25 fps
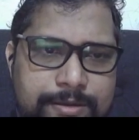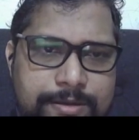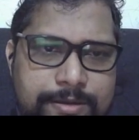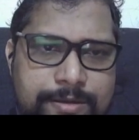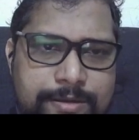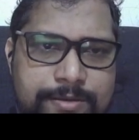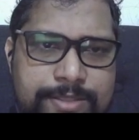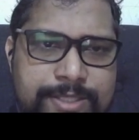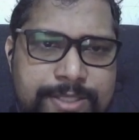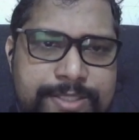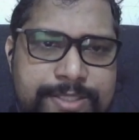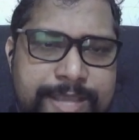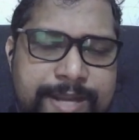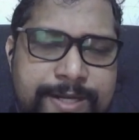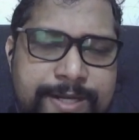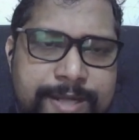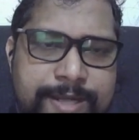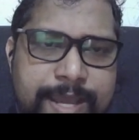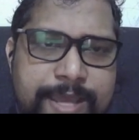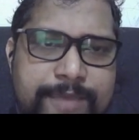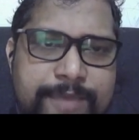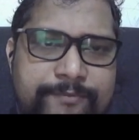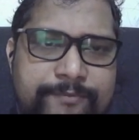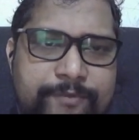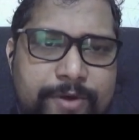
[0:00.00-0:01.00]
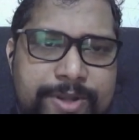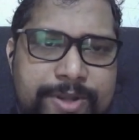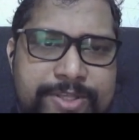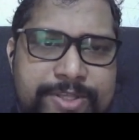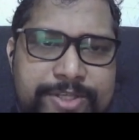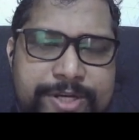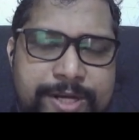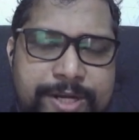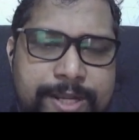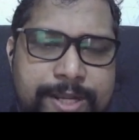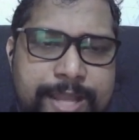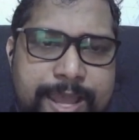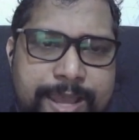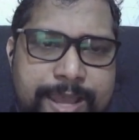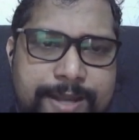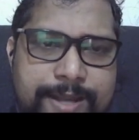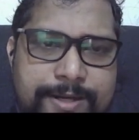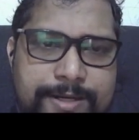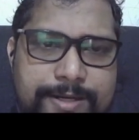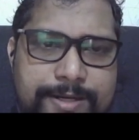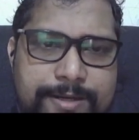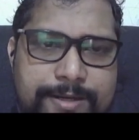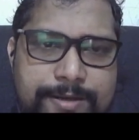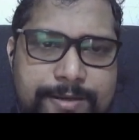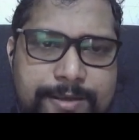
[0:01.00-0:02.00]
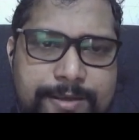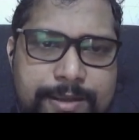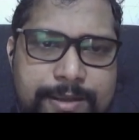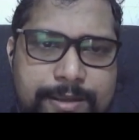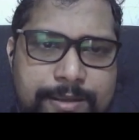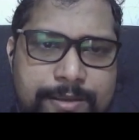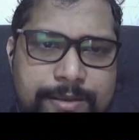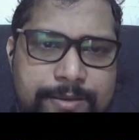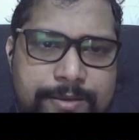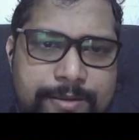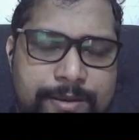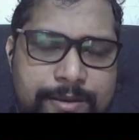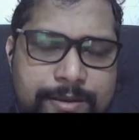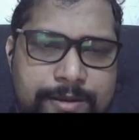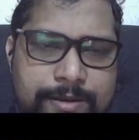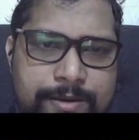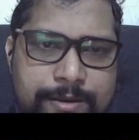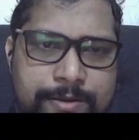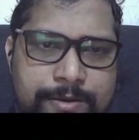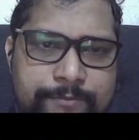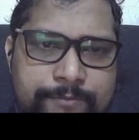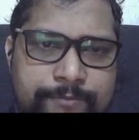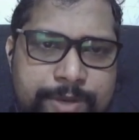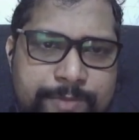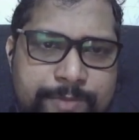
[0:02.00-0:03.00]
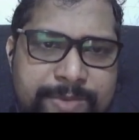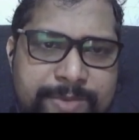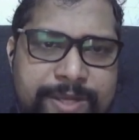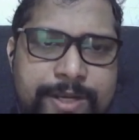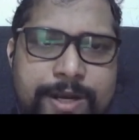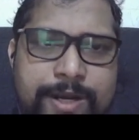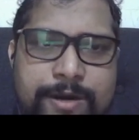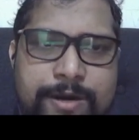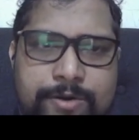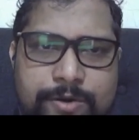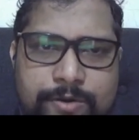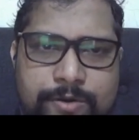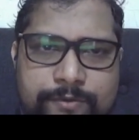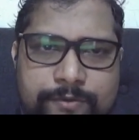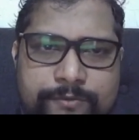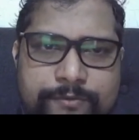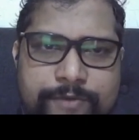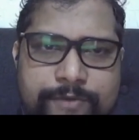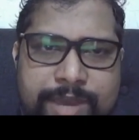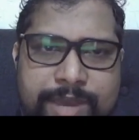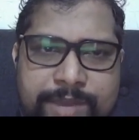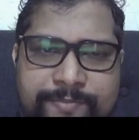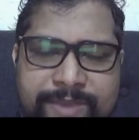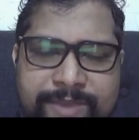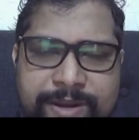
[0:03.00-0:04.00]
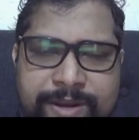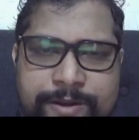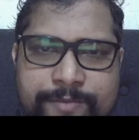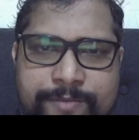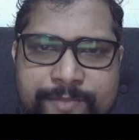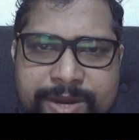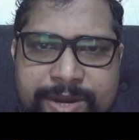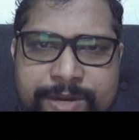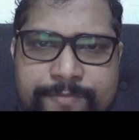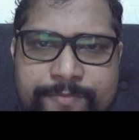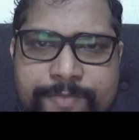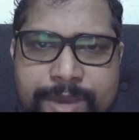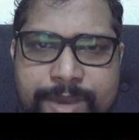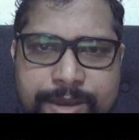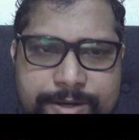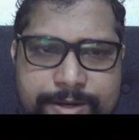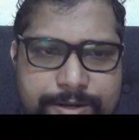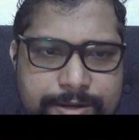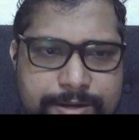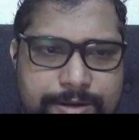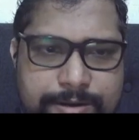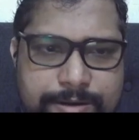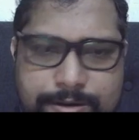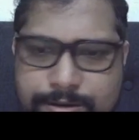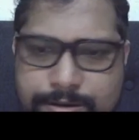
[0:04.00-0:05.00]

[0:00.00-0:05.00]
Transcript: And this entire forested land will be cut off and made barren.